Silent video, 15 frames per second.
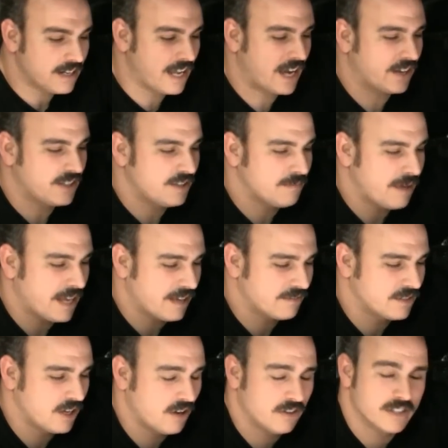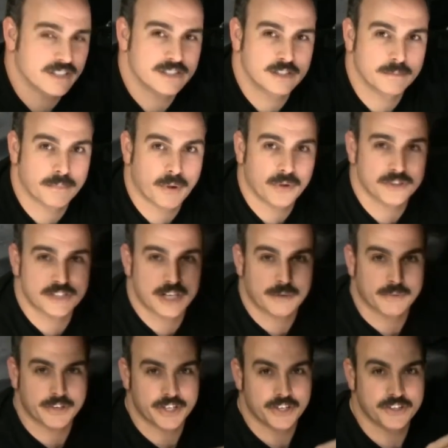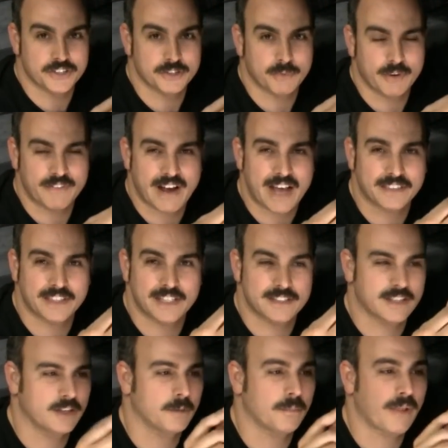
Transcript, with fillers: Now you may have noticed the bolts that we're using, we've got these little